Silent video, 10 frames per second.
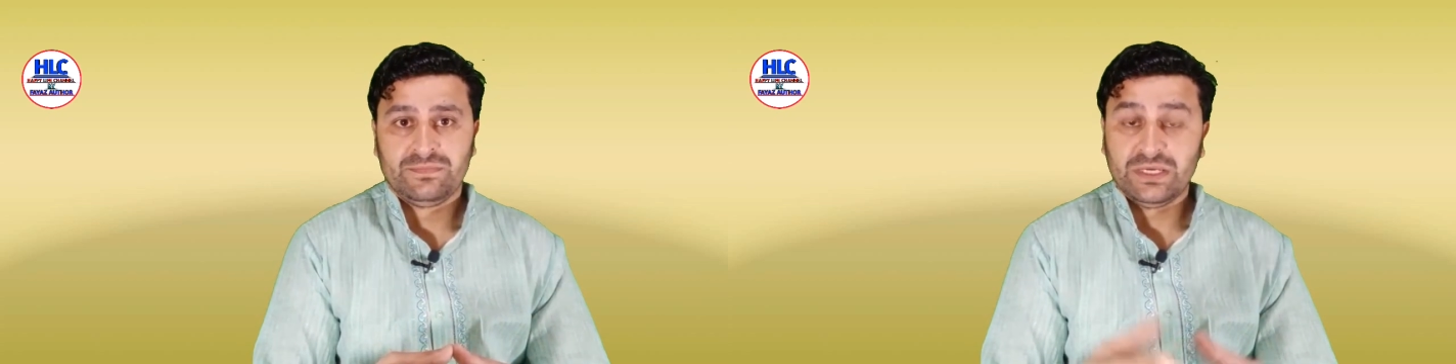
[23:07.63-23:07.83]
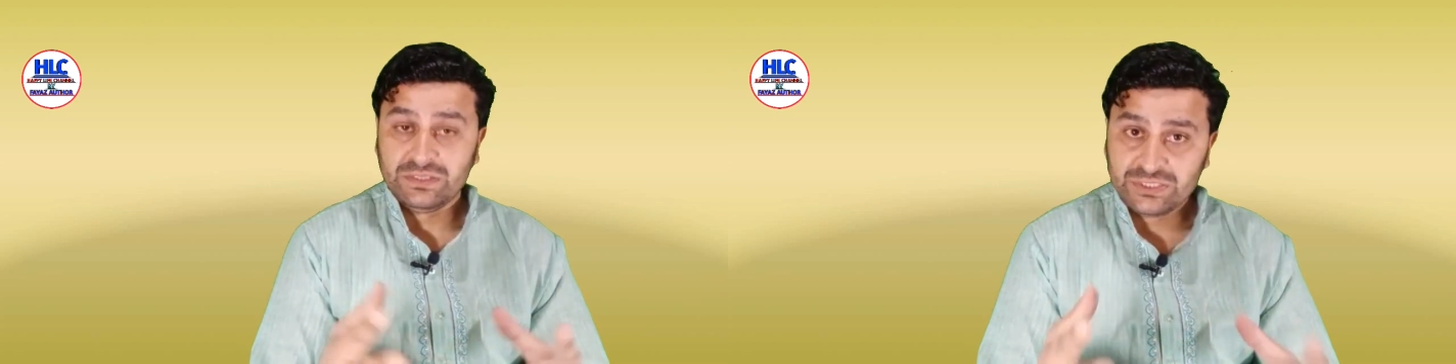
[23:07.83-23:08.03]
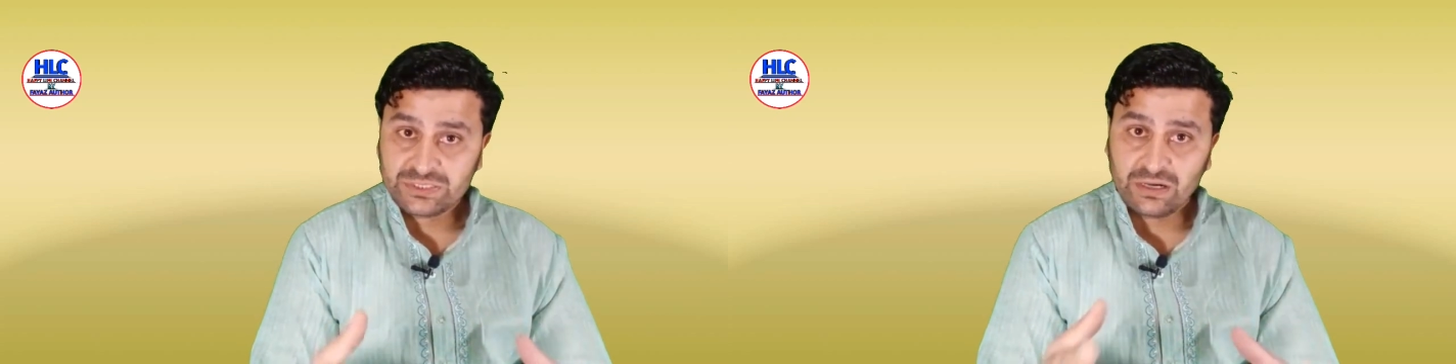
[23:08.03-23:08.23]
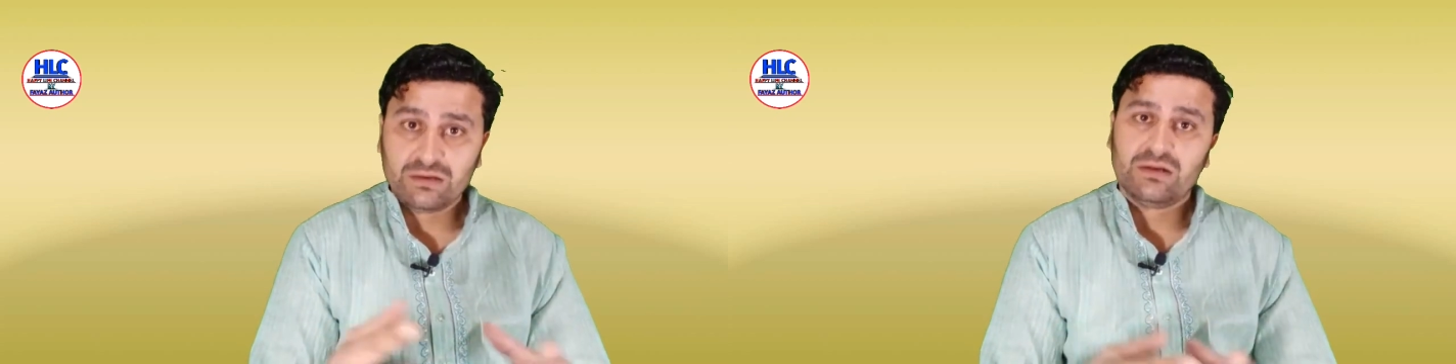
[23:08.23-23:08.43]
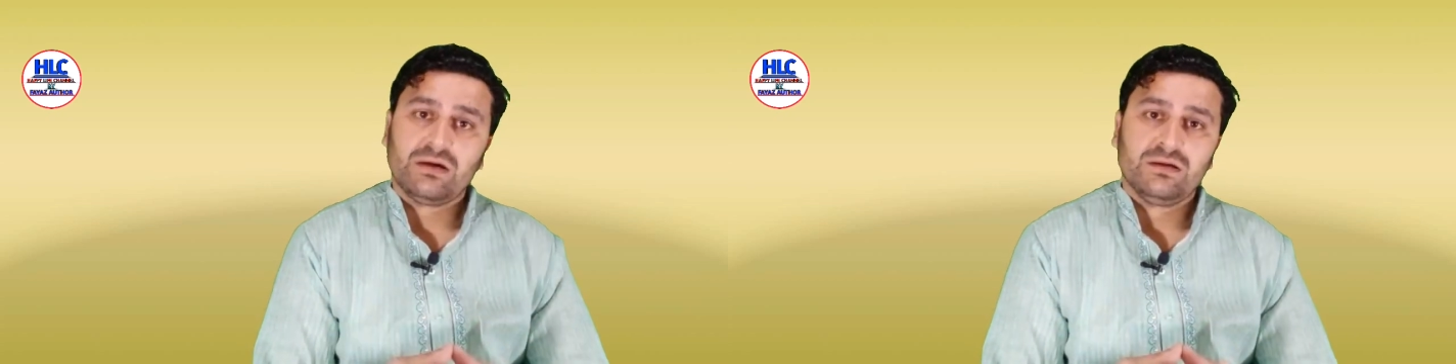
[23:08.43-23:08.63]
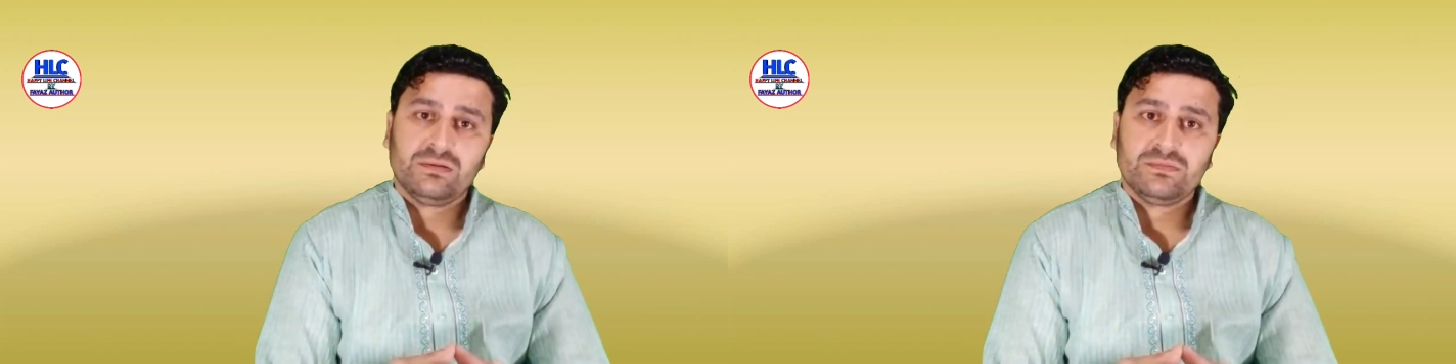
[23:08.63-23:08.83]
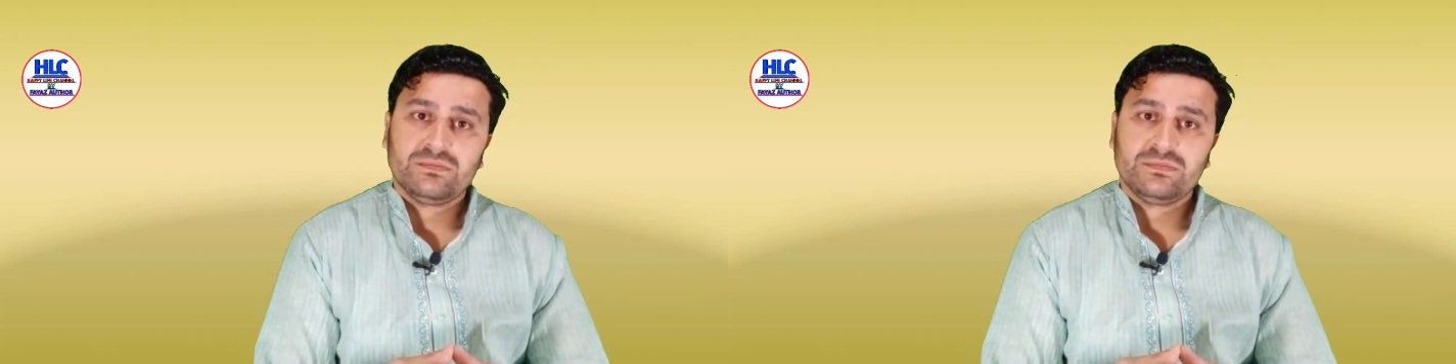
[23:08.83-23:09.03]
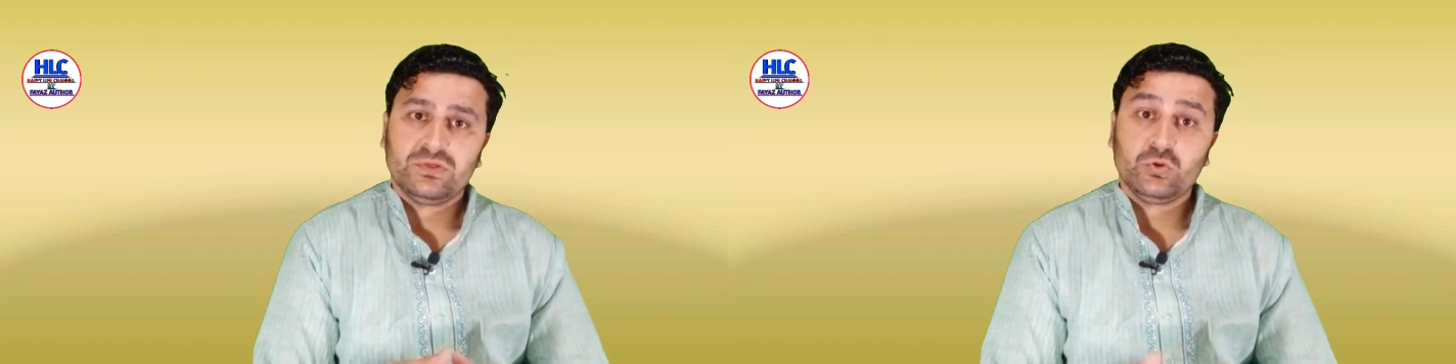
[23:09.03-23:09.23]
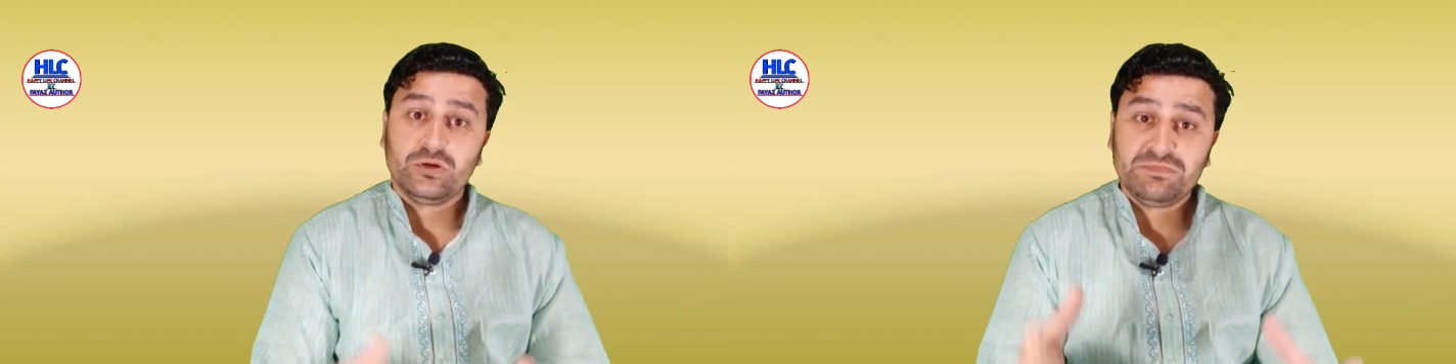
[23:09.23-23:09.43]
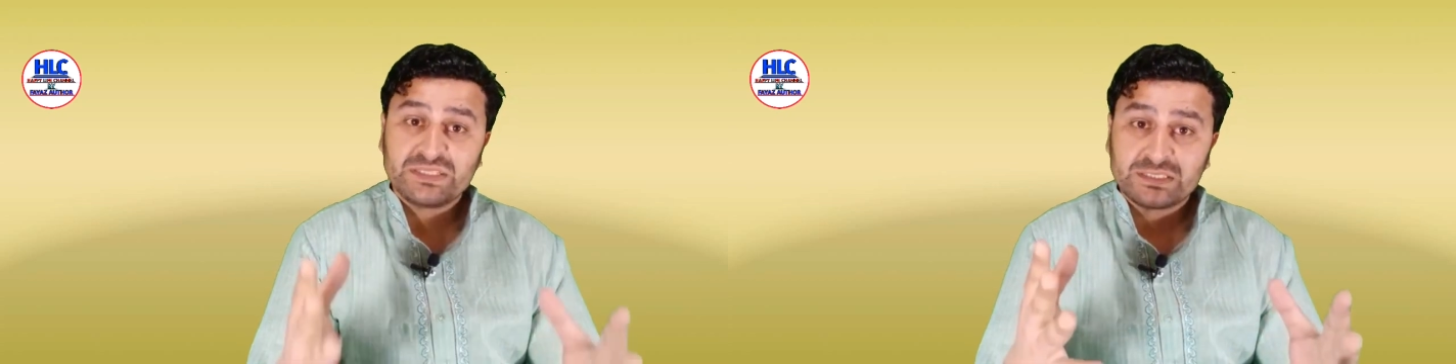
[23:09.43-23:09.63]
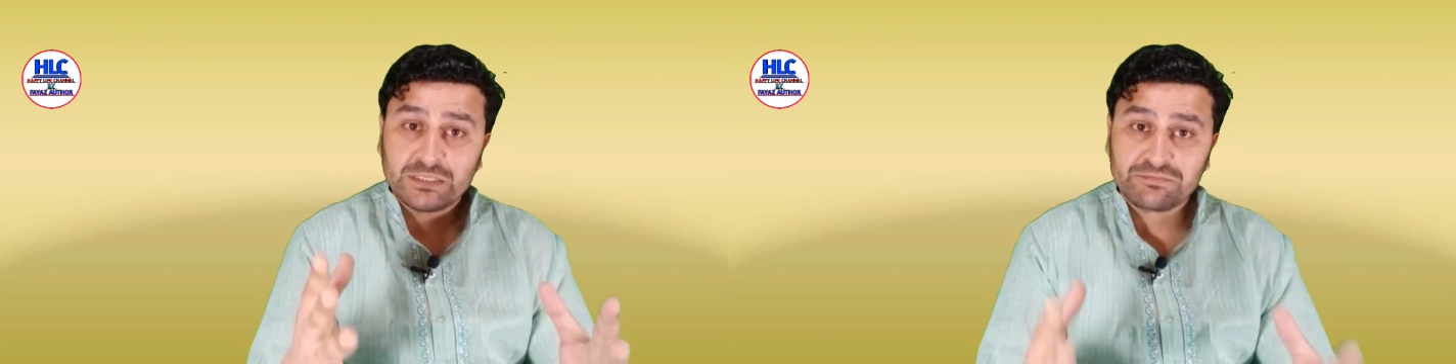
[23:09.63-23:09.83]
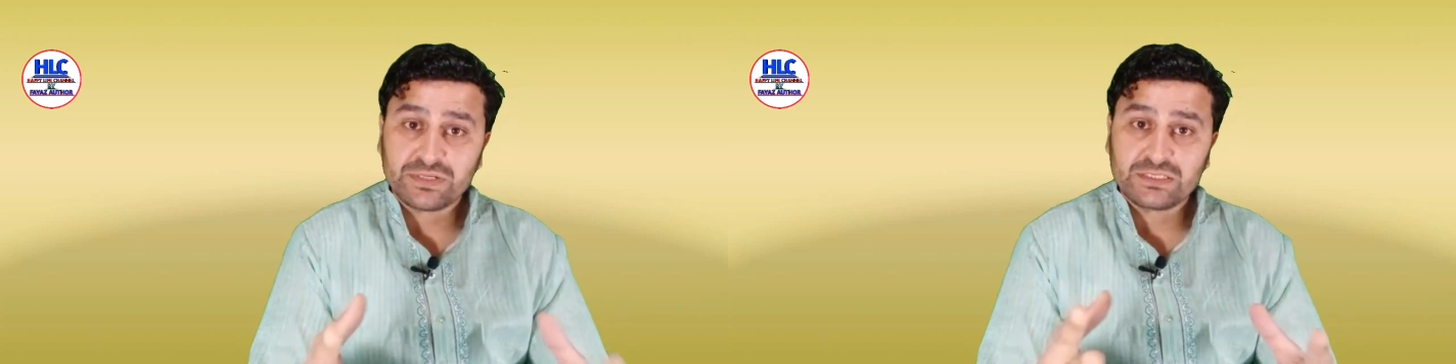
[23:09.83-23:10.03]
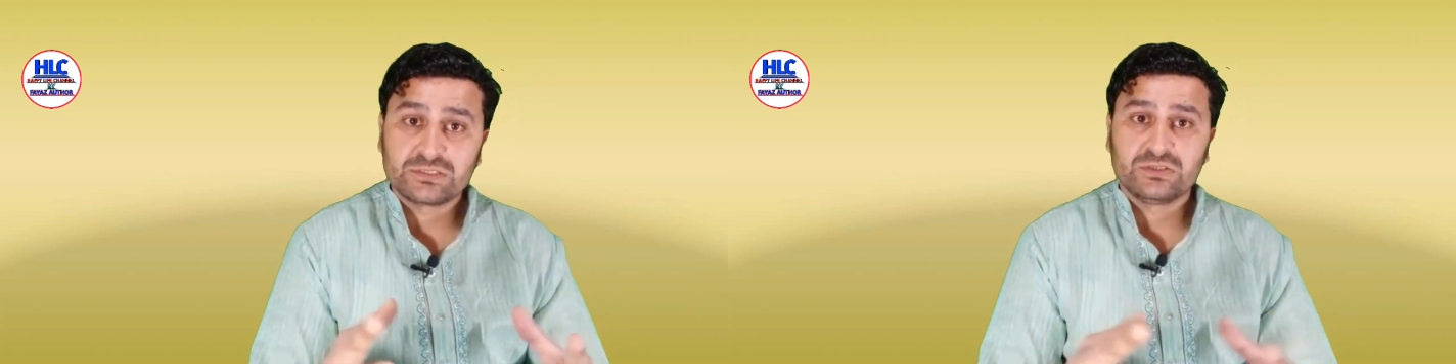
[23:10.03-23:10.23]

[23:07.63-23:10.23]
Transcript: Inshallah, you will be surprised